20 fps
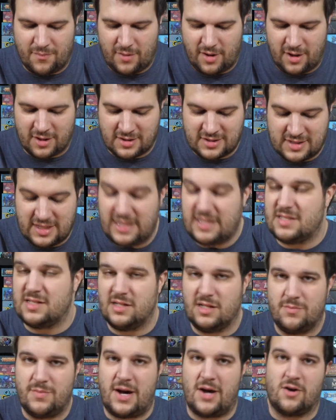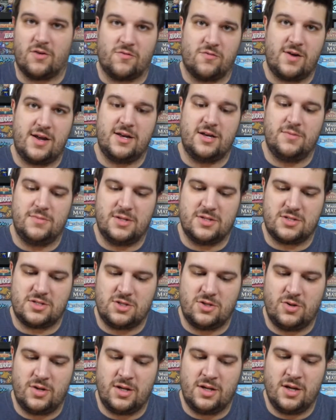a decent amount of randomness
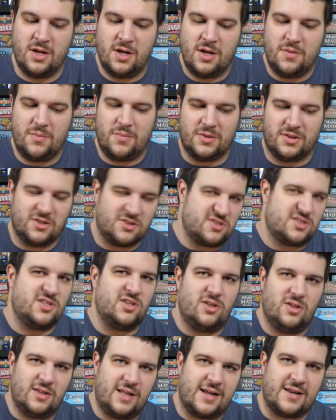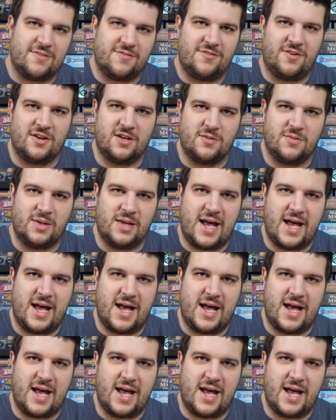to it, but there's still a lot of fun to be